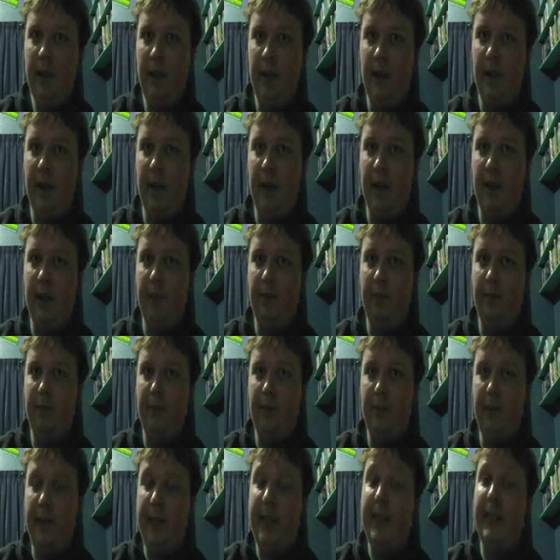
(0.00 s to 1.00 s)

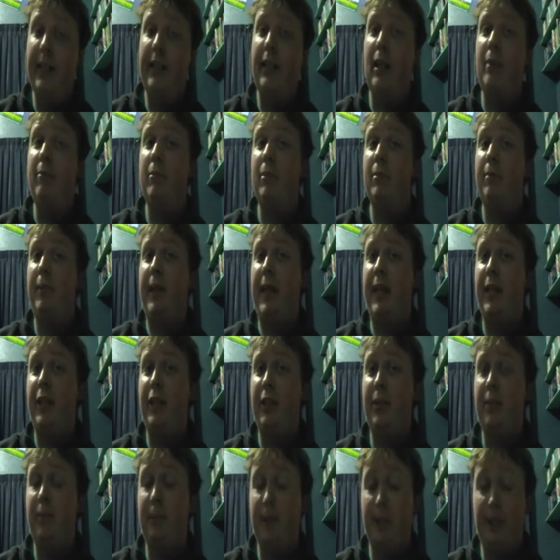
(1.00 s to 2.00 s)
Benedict
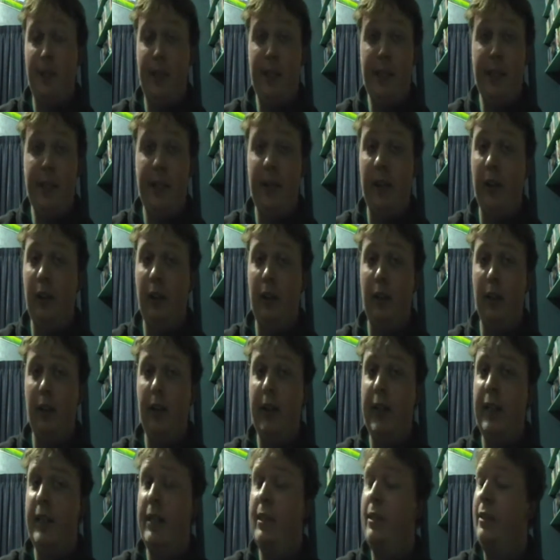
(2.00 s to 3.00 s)
Cumberbatch in particular
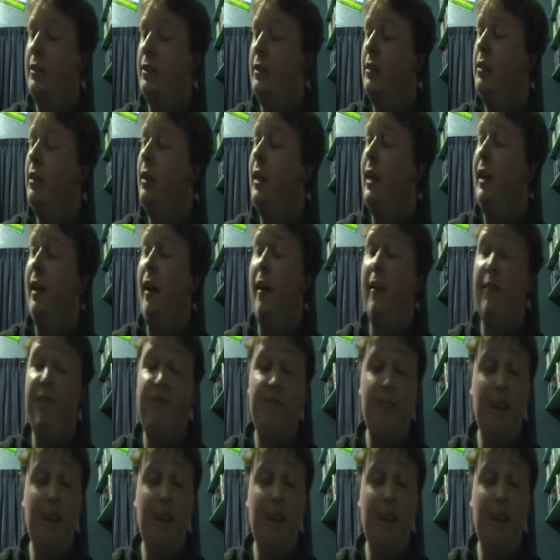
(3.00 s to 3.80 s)
is a